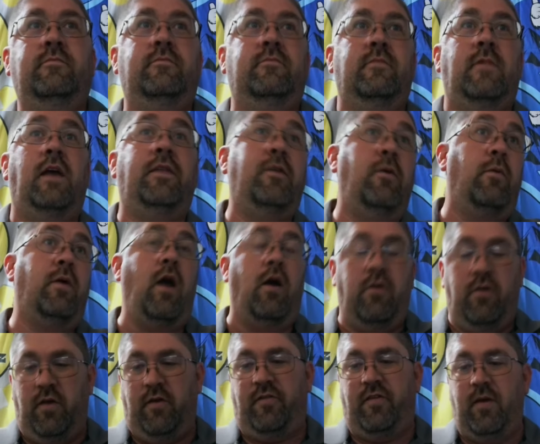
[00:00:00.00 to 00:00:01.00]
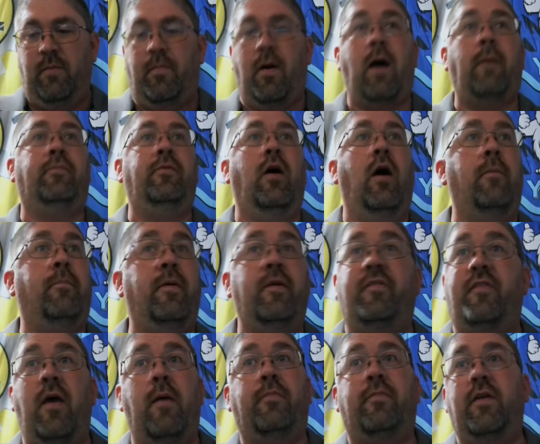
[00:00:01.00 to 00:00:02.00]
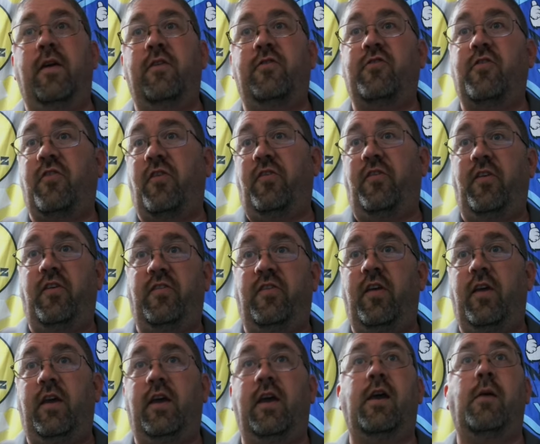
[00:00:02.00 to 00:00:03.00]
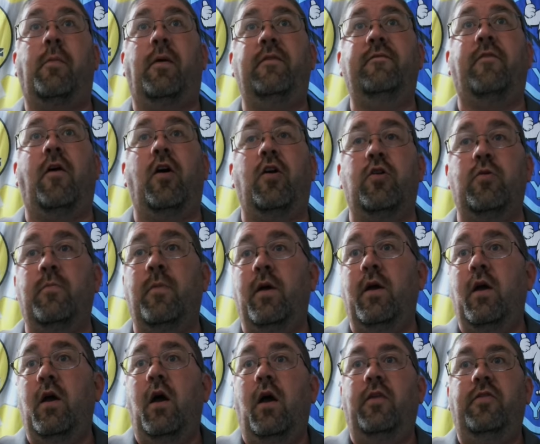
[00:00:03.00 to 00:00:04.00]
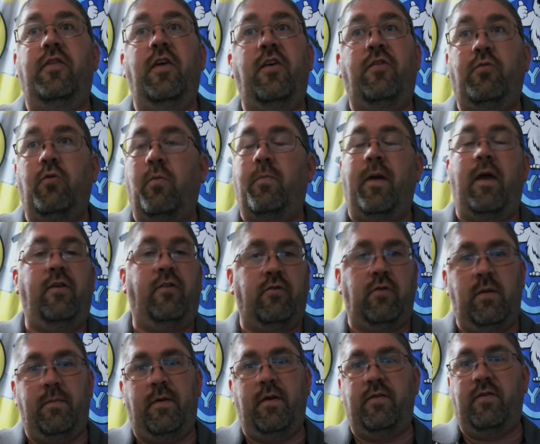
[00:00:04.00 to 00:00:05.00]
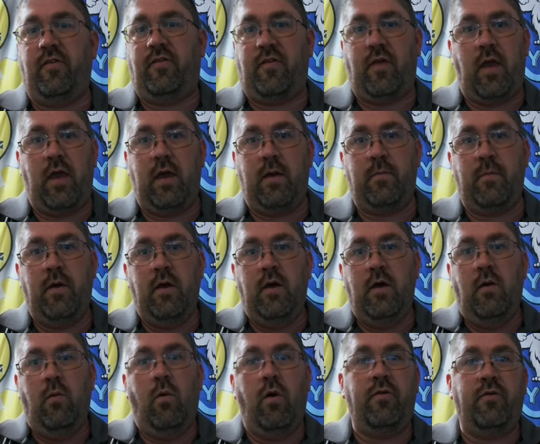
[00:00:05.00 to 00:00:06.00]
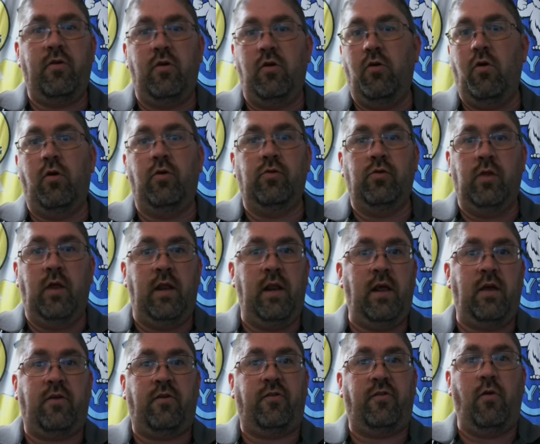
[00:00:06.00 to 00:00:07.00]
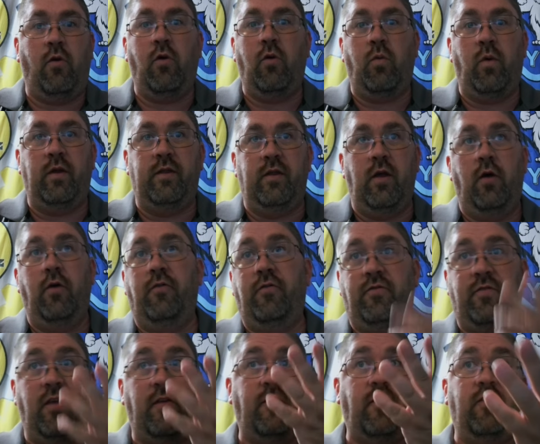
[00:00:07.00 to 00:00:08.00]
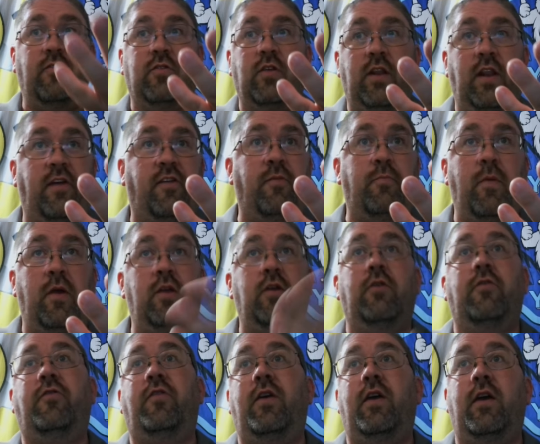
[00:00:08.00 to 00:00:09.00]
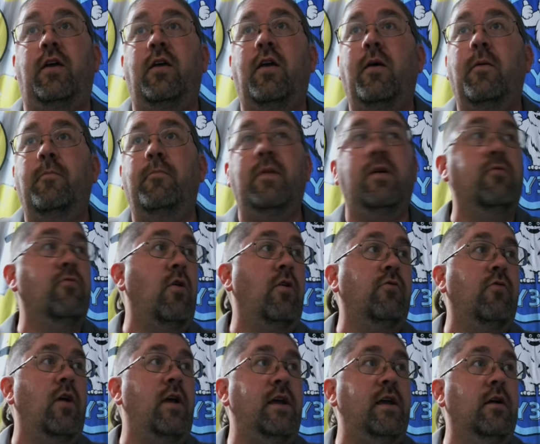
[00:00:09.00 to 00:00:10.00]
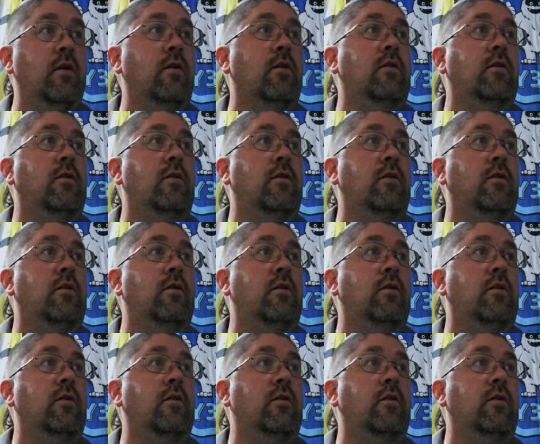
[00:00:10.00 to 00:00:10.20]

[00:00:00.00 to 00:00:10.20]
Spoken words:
And there we go. You can see it popped up. It's empty. It's just a 16 gigabyte volume. This will basically be the same whether you're on Linux or Windows. This is Linux Mint you're seeing me run right here.